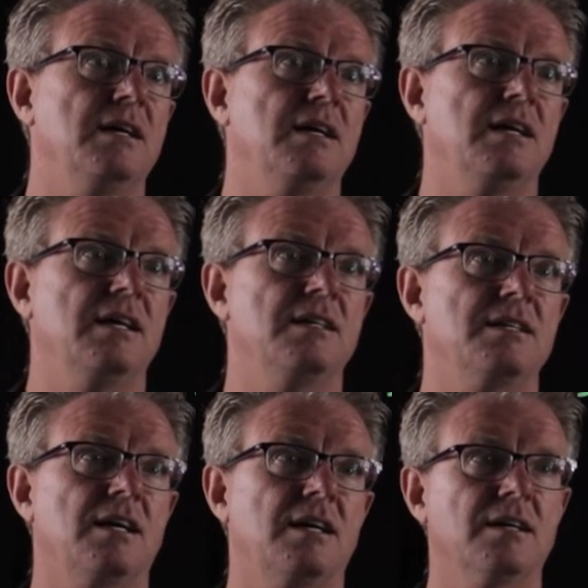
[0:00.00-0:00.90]

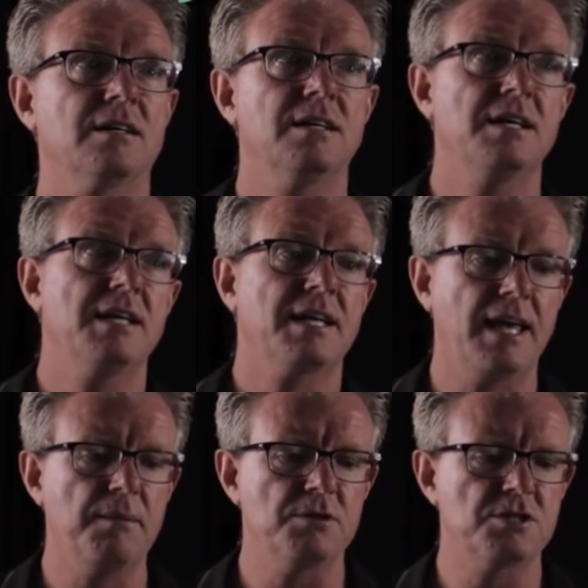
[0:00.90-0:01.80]
and
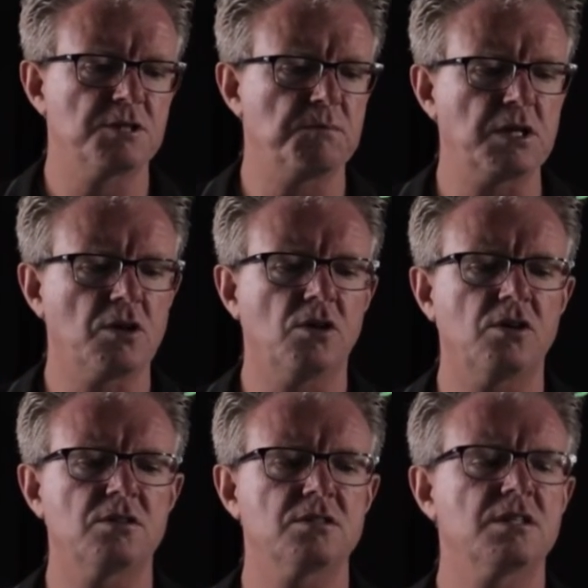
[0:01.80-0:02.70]
chemists,
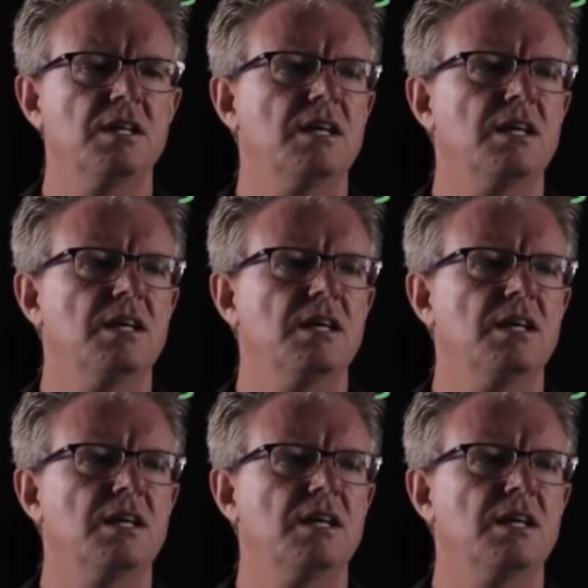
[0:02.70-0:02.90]
because